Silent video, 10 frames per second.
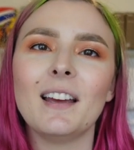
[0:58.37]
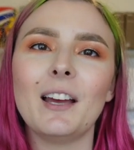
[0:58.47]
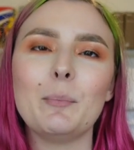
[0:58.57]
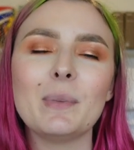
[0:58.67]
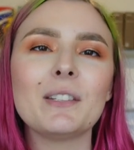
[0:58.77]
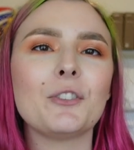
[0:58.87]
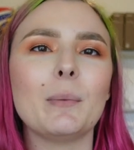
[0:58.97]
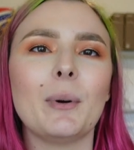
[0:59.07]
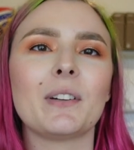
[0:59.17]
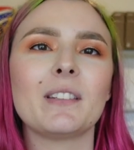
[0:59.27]
a mystery
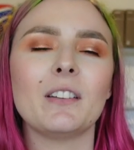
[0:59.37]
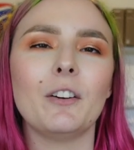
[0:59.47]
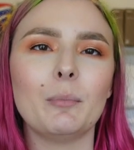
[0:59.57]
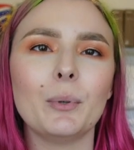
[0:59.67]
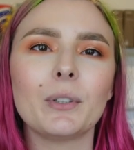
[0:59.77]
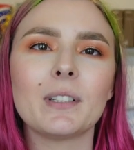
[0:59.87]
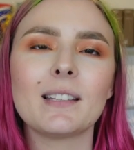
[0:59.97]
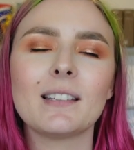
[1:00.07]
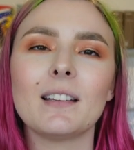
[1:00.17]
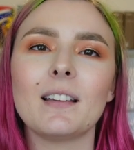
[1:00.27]
box of
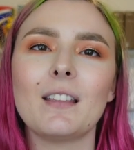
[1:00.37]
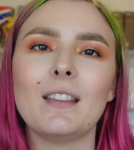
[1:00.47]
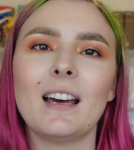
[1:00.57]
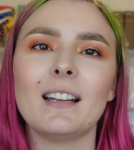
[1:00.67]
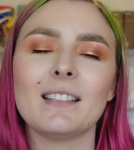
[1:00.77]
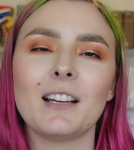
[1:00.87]
books that is